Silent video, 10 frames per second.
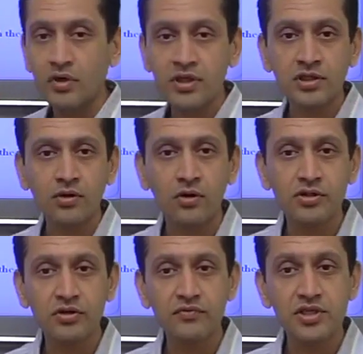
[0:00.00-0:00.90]
what is the
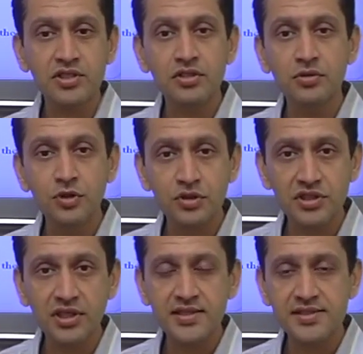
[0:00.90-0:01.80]
knowledge of
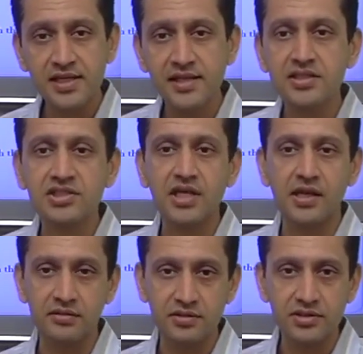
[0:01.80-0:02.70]
distribution and sales
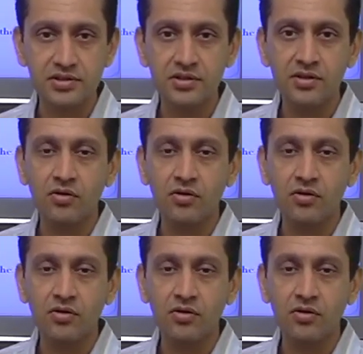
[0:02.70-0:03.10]
channels,